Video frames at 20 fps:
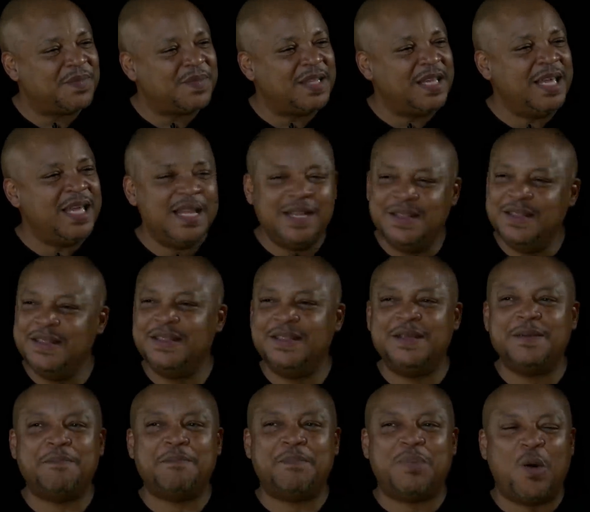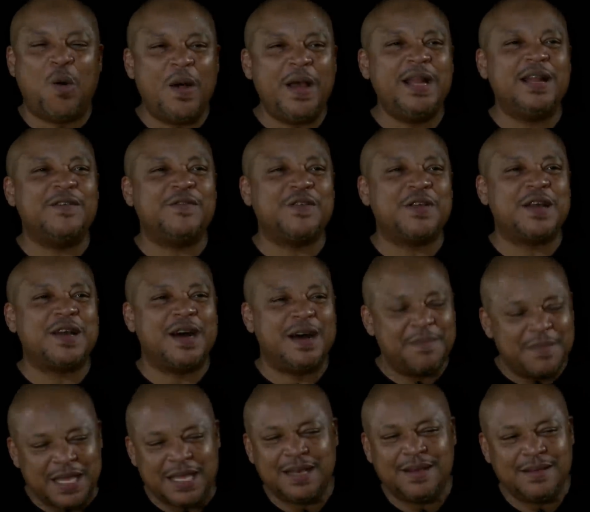isn't the point of
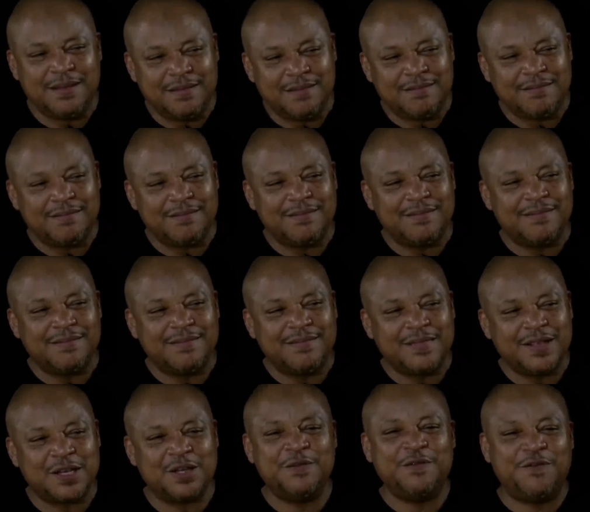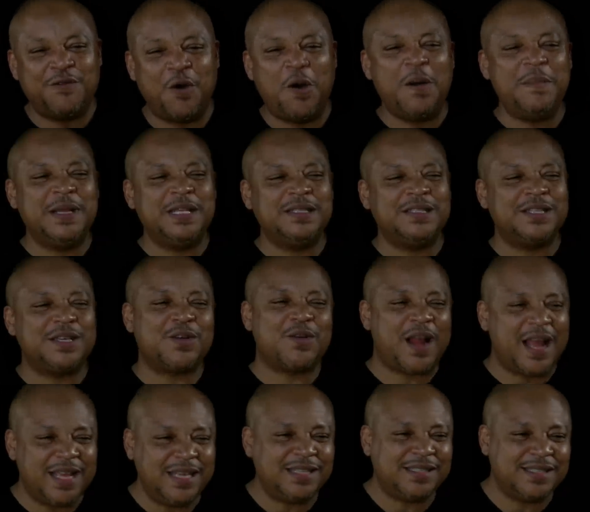coming conforming to
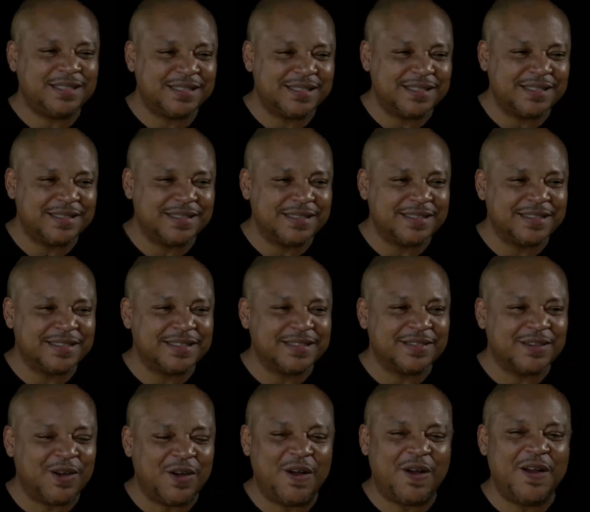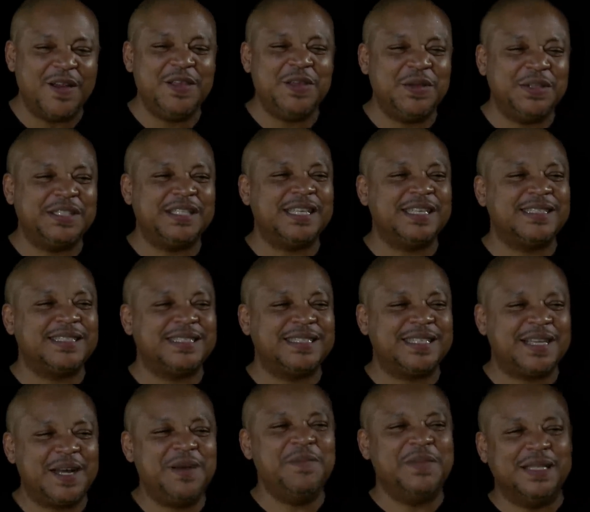Christ? Mm-hmm. Or are you just
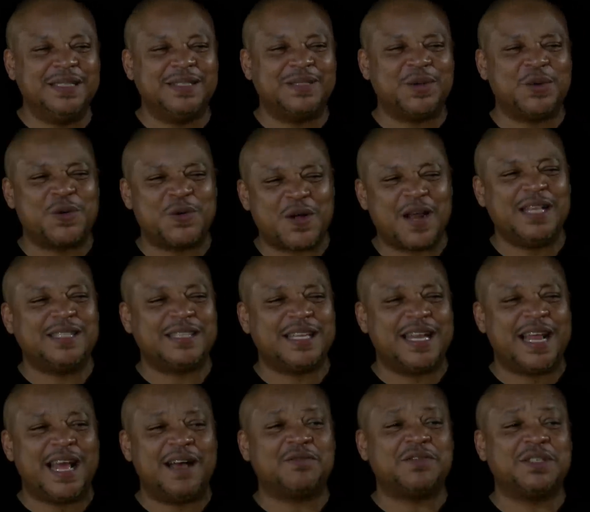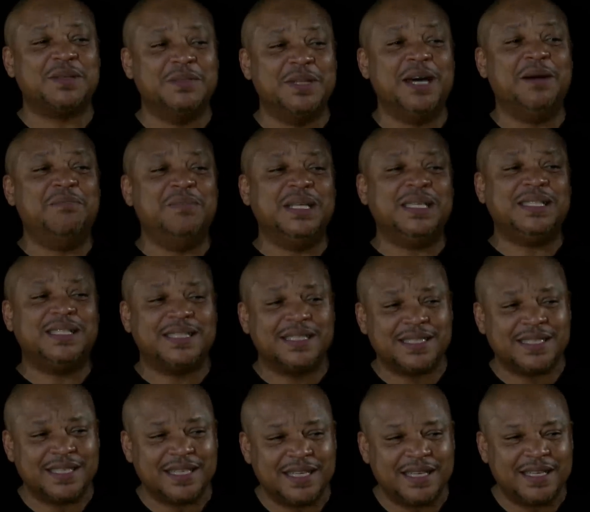coming so Christ can have some numbers?
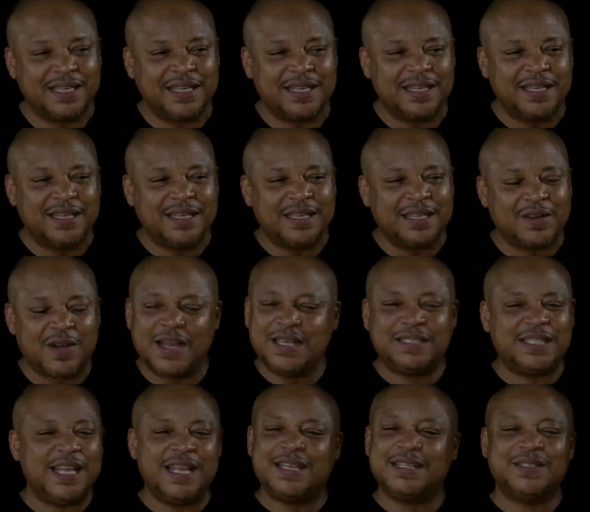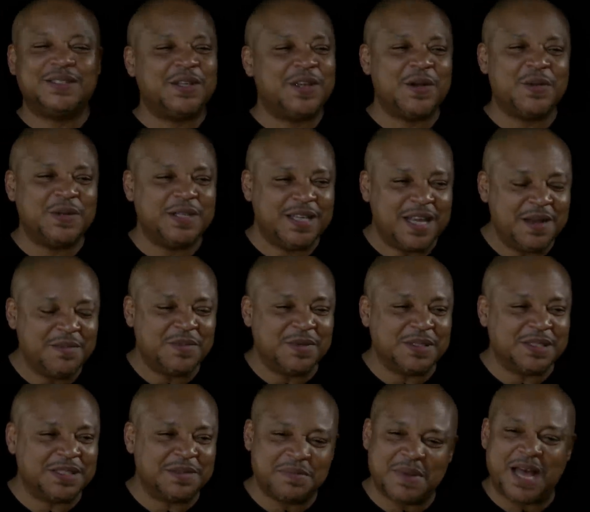Christ ain't concerned with
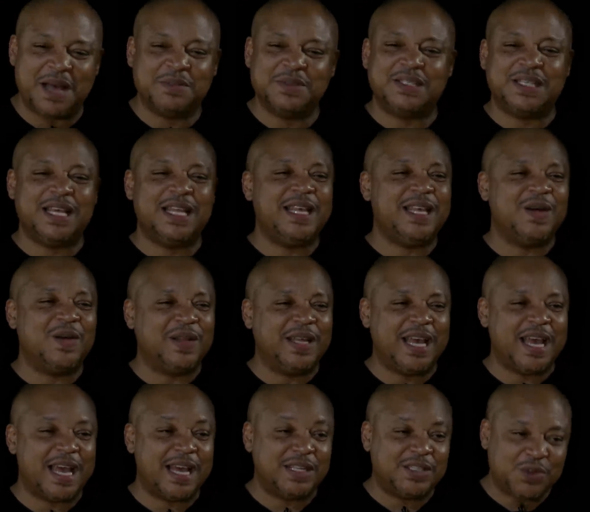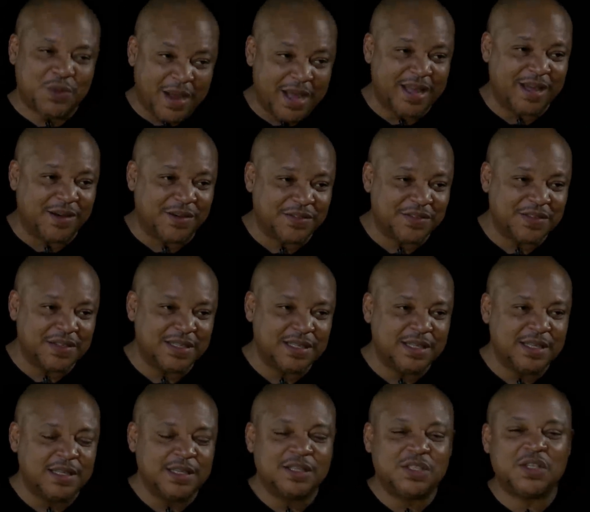numbers. The Bible said he only had 12.
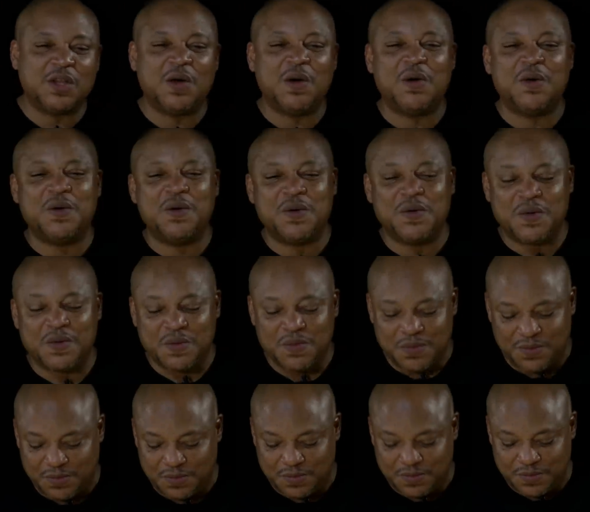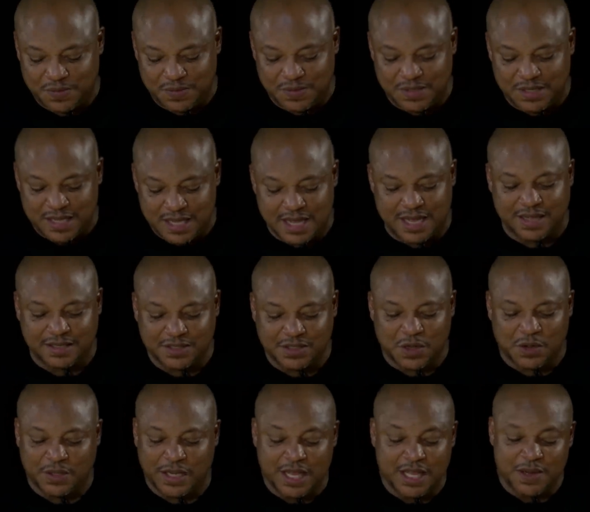So yeah.
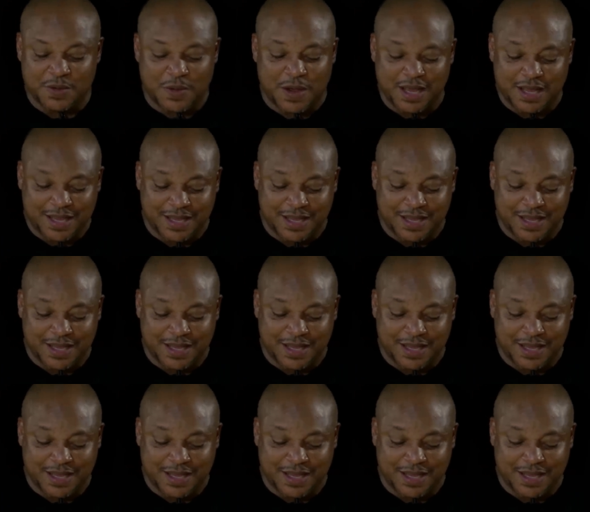So anyway,